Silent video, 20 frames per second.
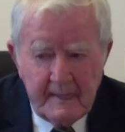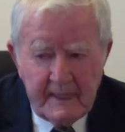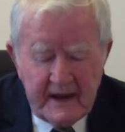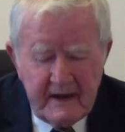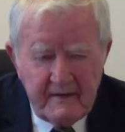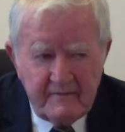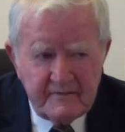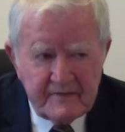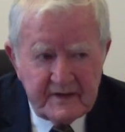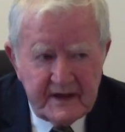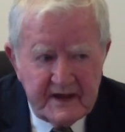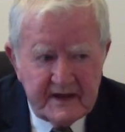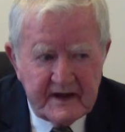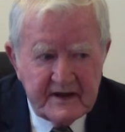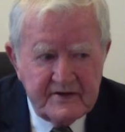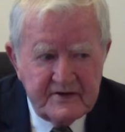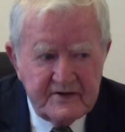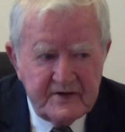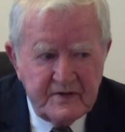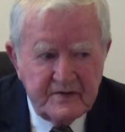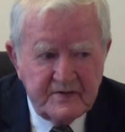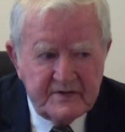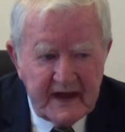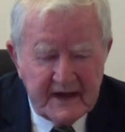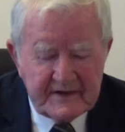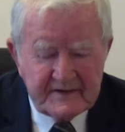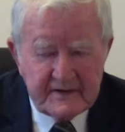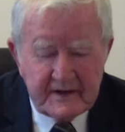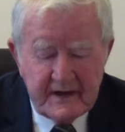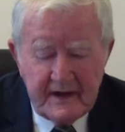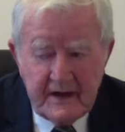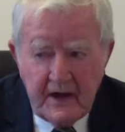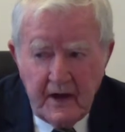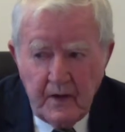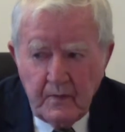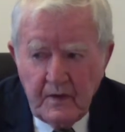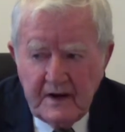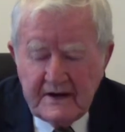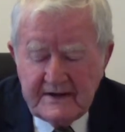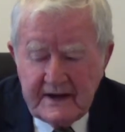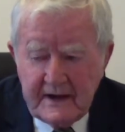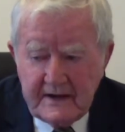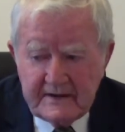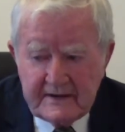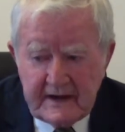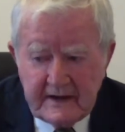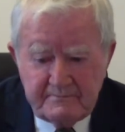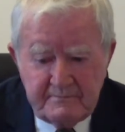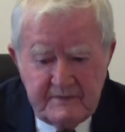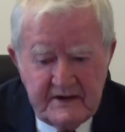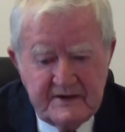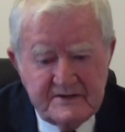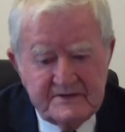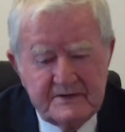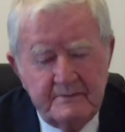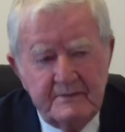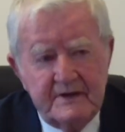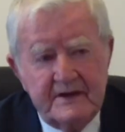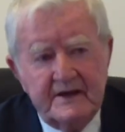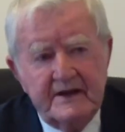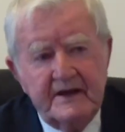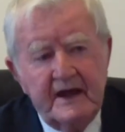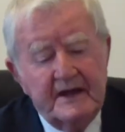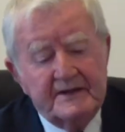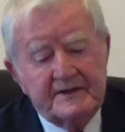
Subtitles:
if they can do that well then that means to me